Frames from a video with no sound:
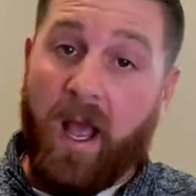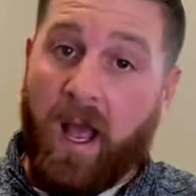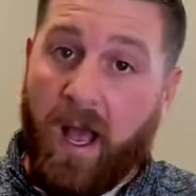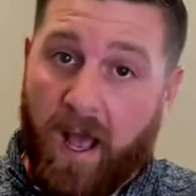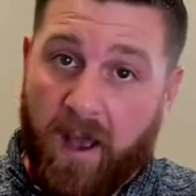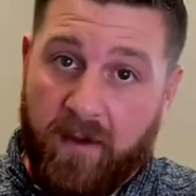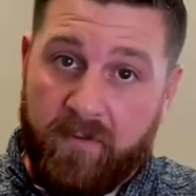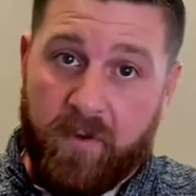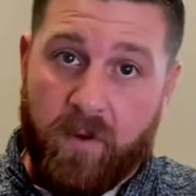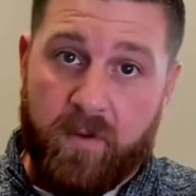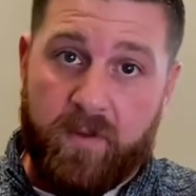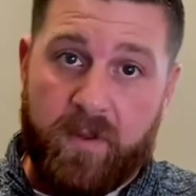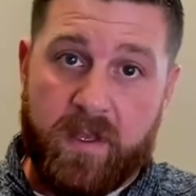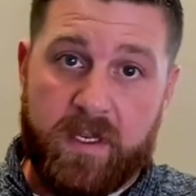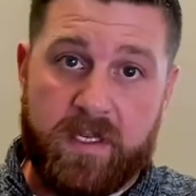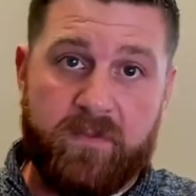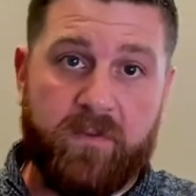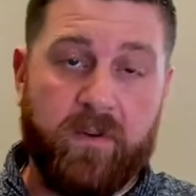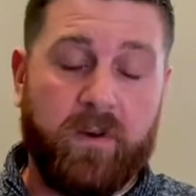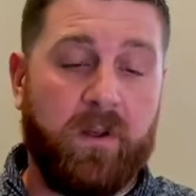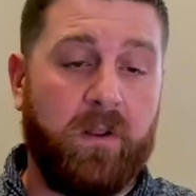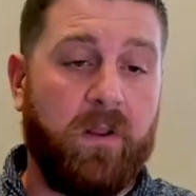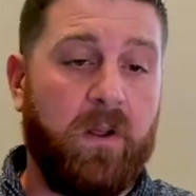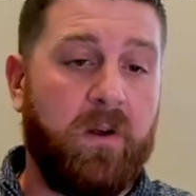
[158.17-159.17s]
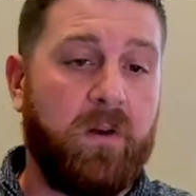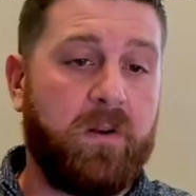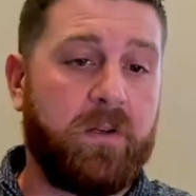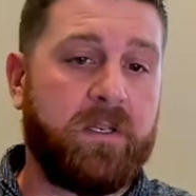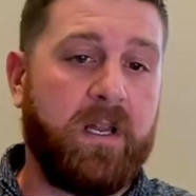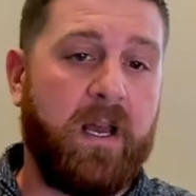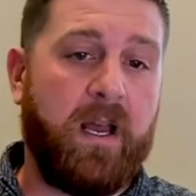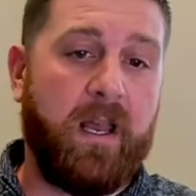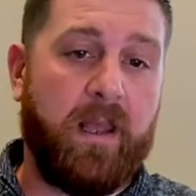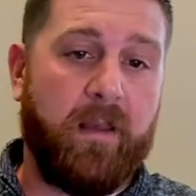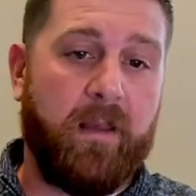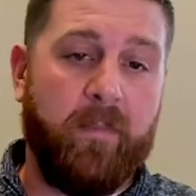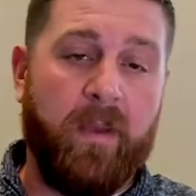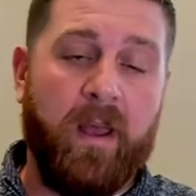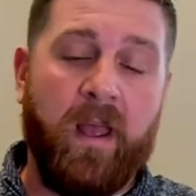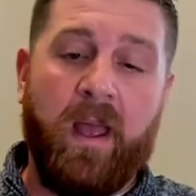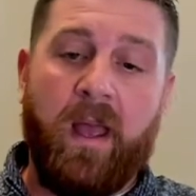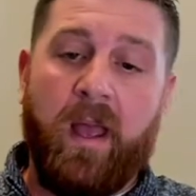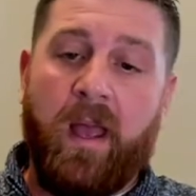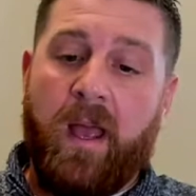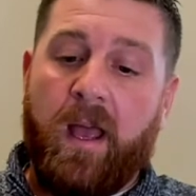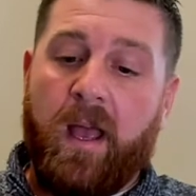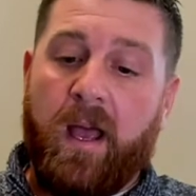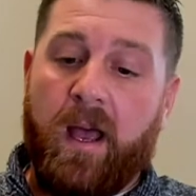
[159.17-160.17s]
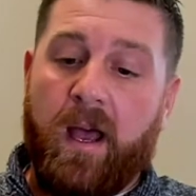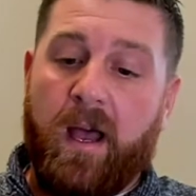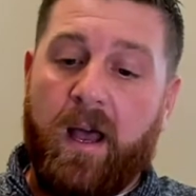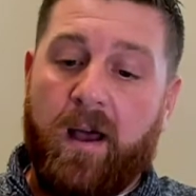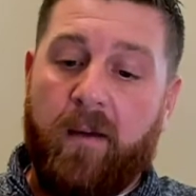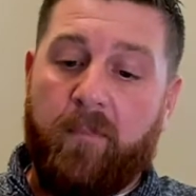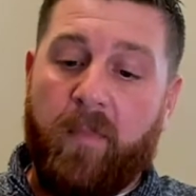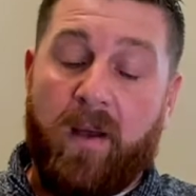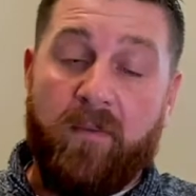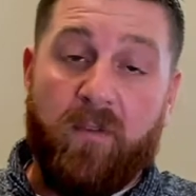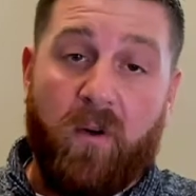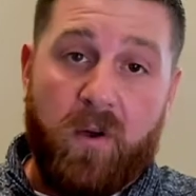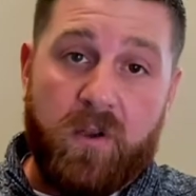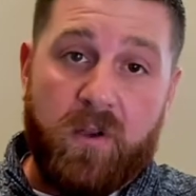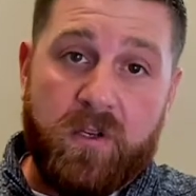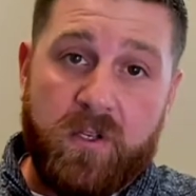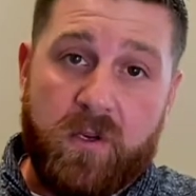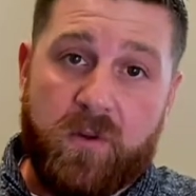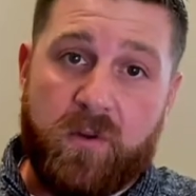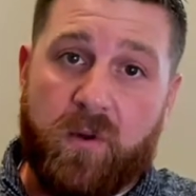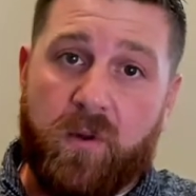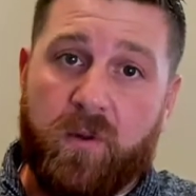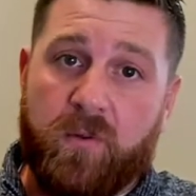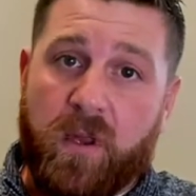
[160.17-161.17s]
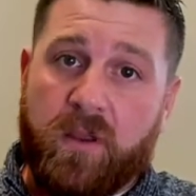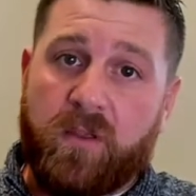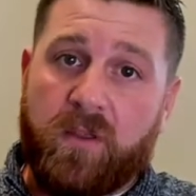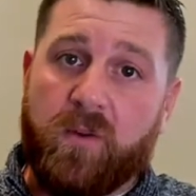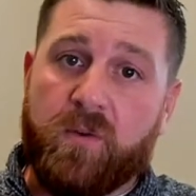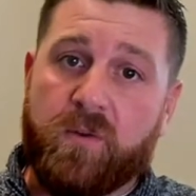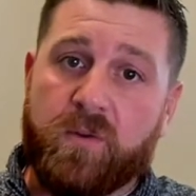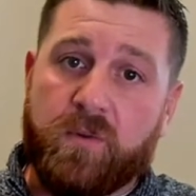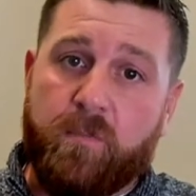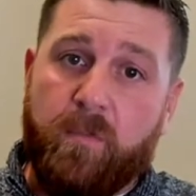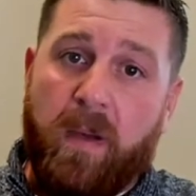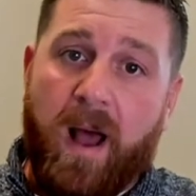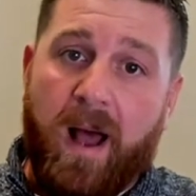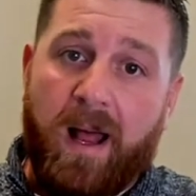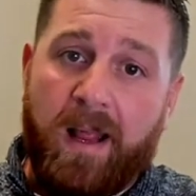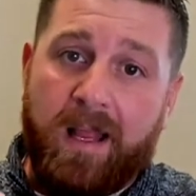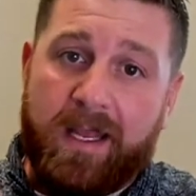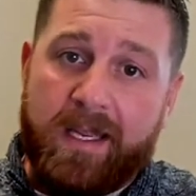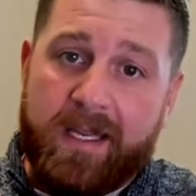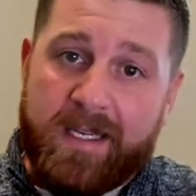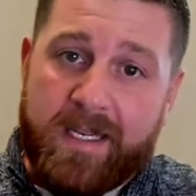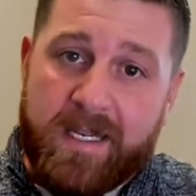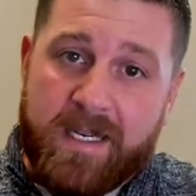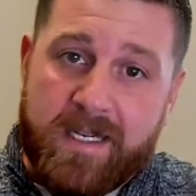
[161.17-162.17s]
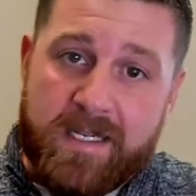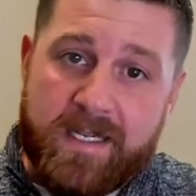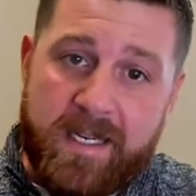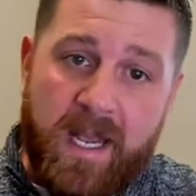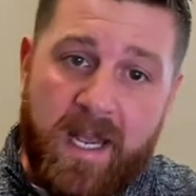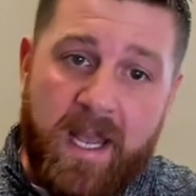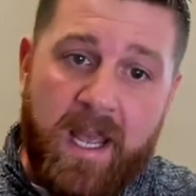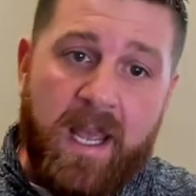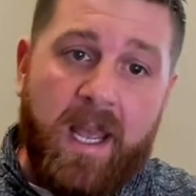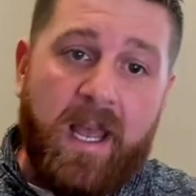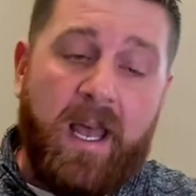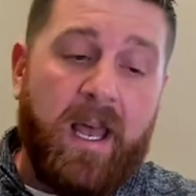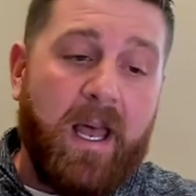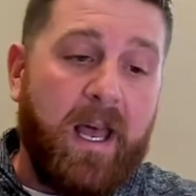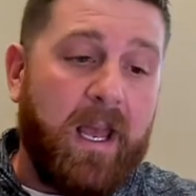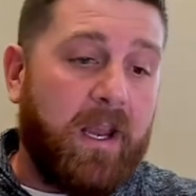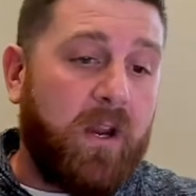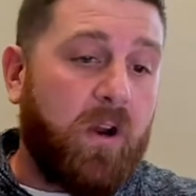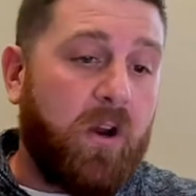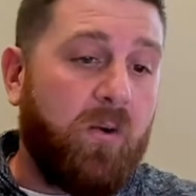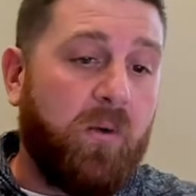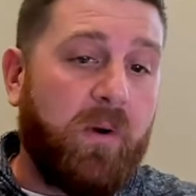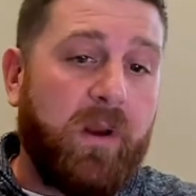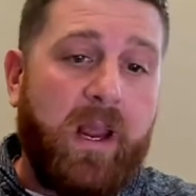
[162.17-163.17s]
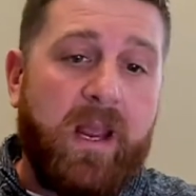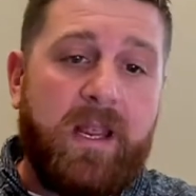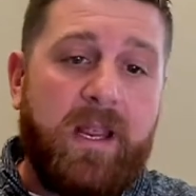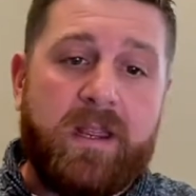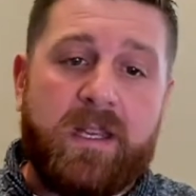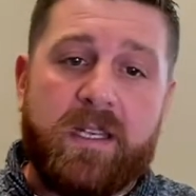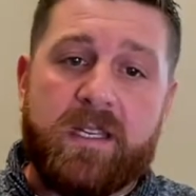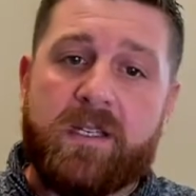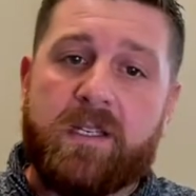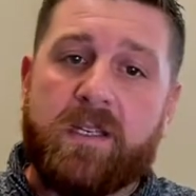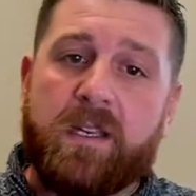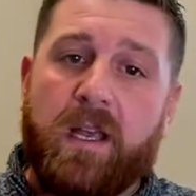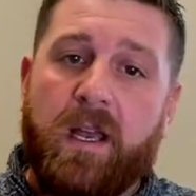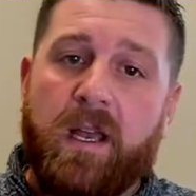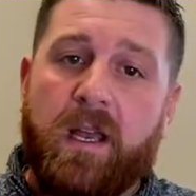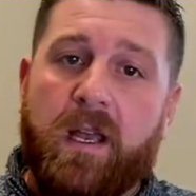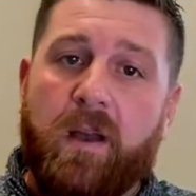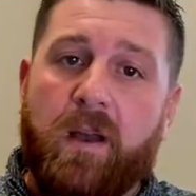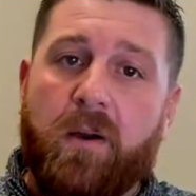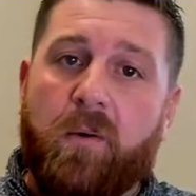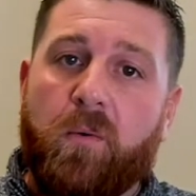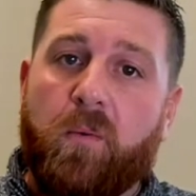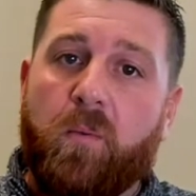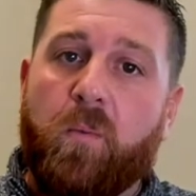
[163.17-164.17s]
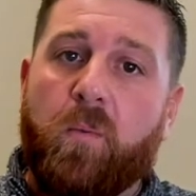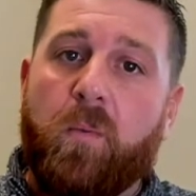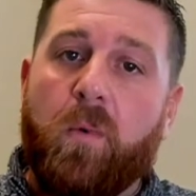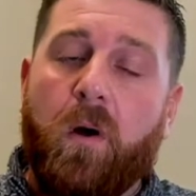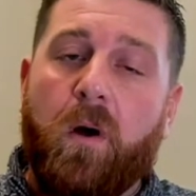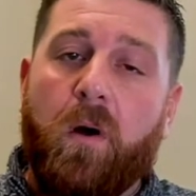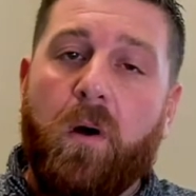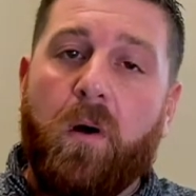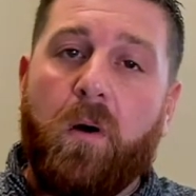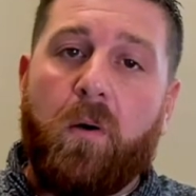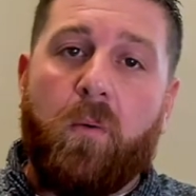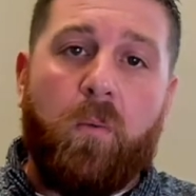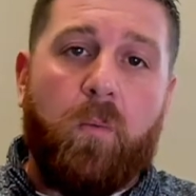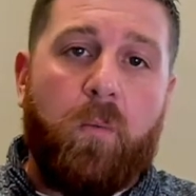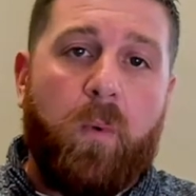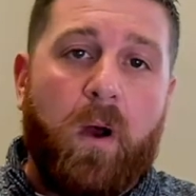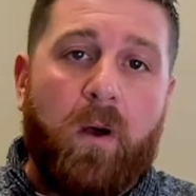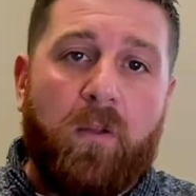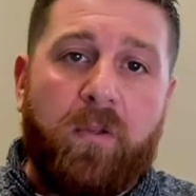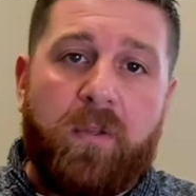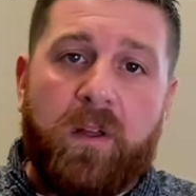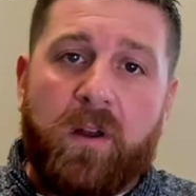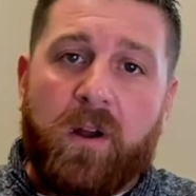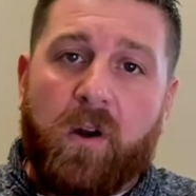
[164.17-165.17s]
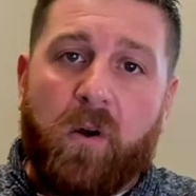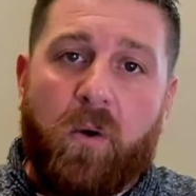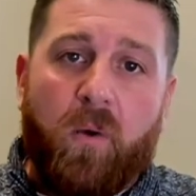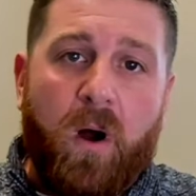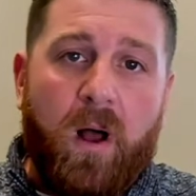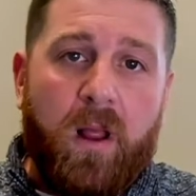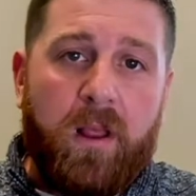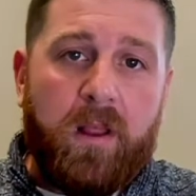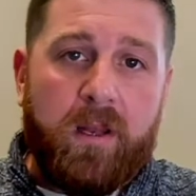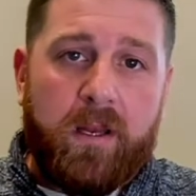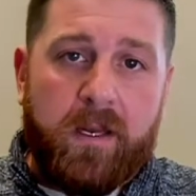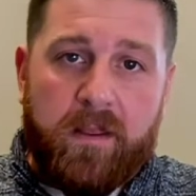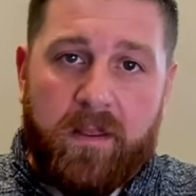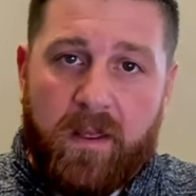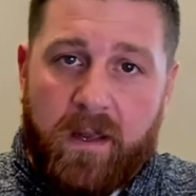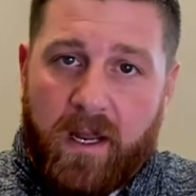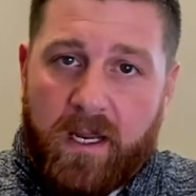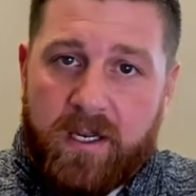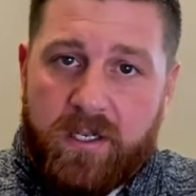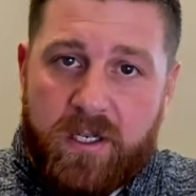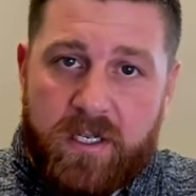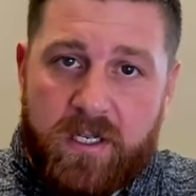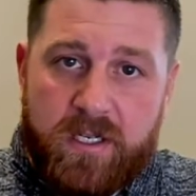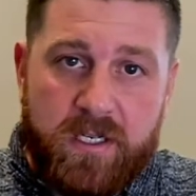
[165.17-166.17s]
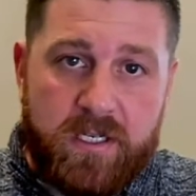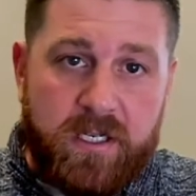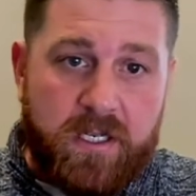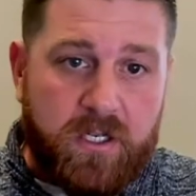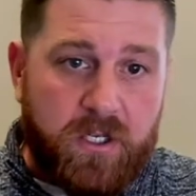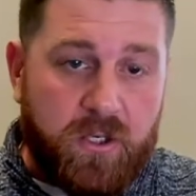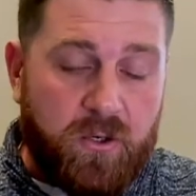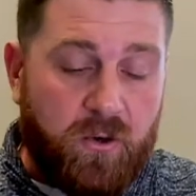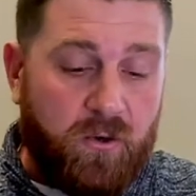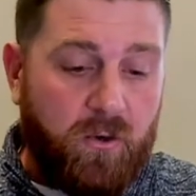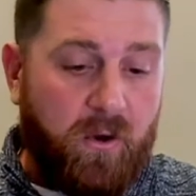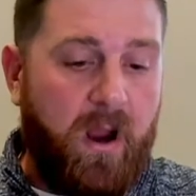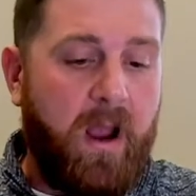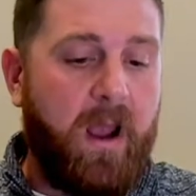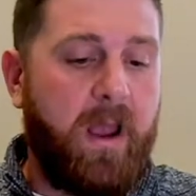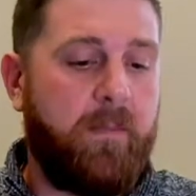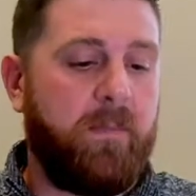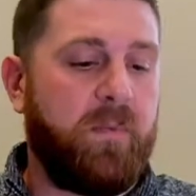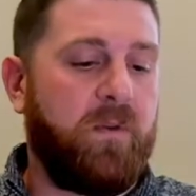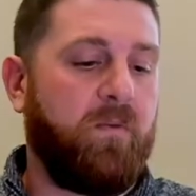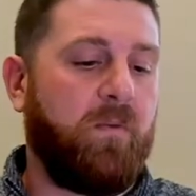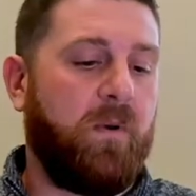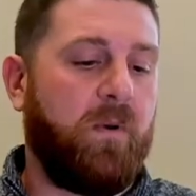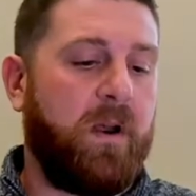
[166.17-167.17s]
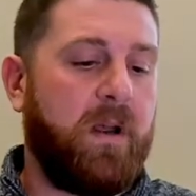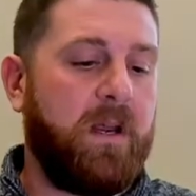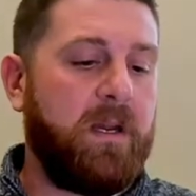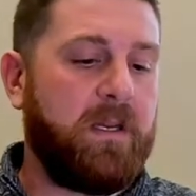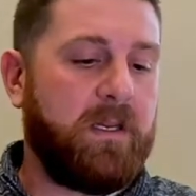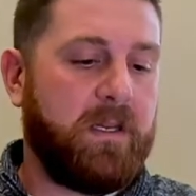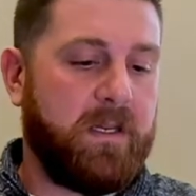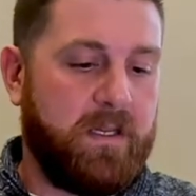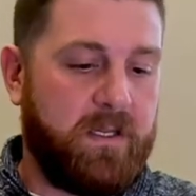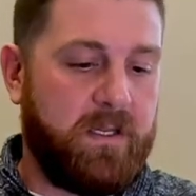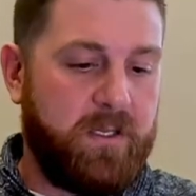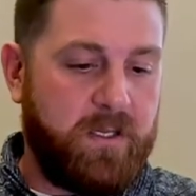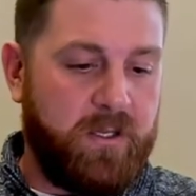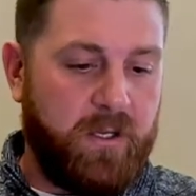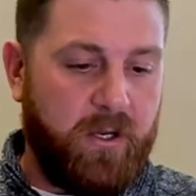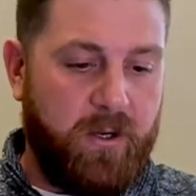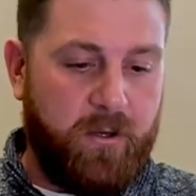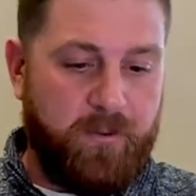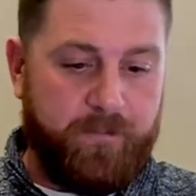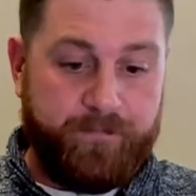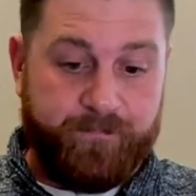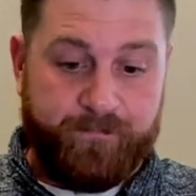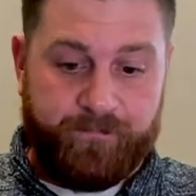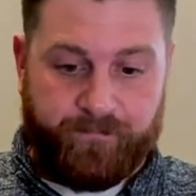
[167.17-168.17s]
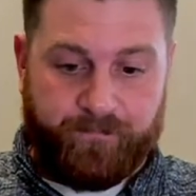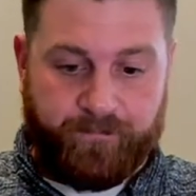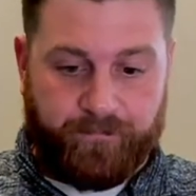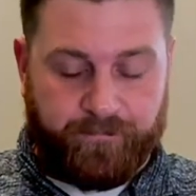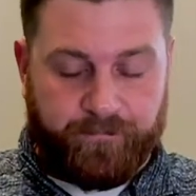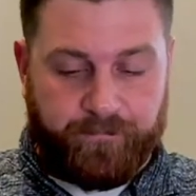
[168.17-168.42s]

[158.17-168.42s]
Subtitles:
I've known this for a long time. I've also known that those policies create this wealth inequality that I just described, right? And so